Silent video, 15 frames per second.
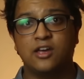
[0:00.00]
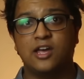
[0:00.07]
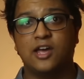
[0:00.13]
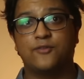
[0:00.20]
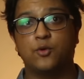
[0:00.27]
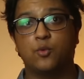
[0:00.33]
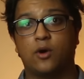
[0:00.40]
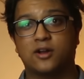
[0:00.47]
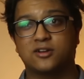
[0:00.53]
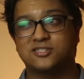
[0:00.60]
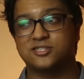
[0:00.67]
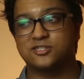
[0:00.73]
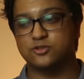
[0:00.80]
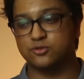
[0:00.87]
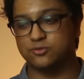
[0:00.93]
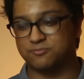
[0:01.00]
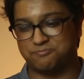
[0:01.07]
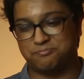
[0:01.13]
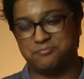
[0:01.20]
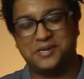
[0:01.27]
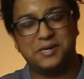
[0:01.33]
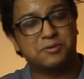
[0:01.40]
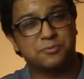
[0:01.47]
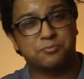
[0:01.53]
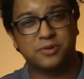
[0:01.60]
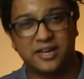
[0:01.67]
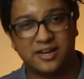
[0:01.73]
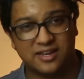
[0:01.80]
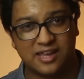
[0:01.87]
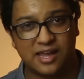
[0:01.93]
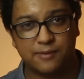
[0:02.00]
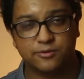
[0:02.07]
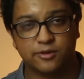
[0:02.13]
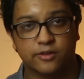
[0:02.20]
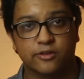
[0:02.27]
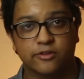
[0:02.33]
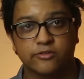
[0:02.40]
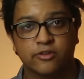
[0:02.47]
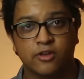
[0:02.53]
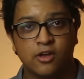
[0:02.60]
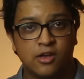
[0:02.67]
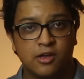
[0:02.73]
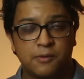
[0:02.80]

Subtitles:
if you want to be able to play any games on this.